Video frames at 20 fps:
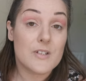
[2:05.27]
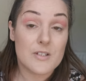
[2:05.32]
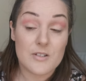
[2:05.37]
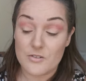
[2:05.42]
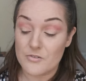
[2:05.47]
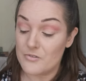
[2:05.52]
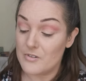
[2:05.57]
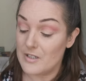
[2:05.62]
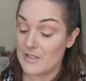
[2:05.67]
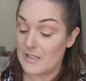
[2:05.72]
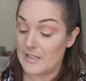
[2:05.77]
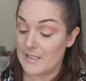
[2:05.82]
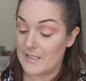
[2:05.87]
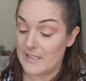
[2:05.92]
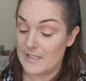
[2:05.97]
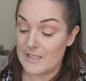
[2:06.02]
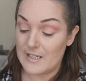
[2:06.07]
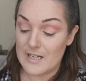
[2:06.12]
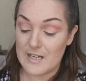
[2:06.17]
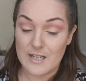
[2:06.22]
It's a
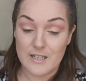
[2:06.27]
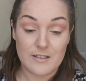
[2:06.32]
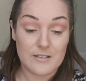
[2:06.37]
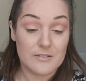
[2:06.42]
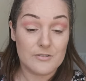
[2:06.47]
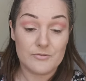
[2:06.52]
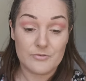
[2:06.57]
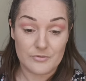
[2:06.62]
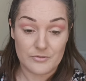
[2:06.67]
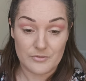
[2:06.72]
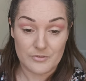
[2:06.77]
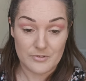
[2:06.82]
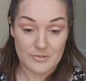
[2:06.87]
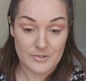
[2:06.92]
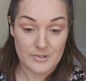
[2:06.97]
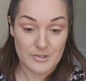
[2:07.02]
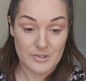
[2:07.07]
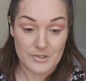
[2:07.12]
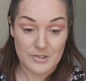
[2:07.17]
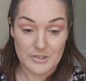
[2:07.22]
really, uh,
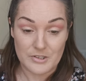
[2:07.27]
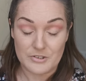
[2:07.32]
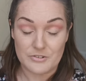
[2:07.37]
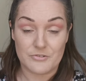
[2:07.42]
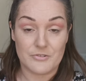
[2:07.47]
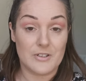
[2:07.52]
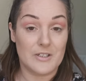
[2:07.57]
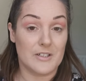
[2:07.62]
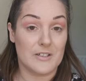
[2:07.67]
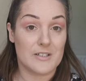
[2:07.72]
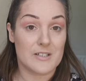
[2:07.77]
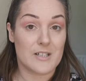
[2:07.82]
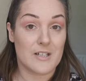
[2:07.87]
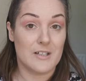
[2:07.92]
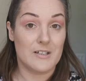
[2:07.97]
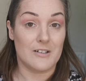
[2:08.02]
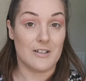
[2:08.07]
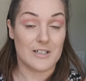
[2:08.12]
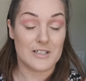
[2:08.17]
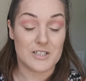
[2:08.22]
it's a really nice
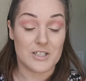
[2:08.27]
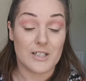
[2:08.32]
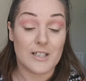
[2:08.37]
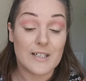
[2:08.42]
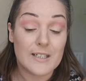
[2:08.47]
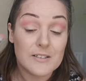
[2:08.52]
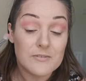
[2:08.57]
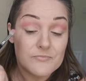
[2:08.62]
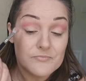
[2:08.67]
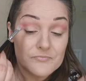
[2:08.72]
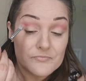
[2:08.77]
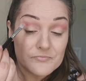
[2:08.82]
colour actually.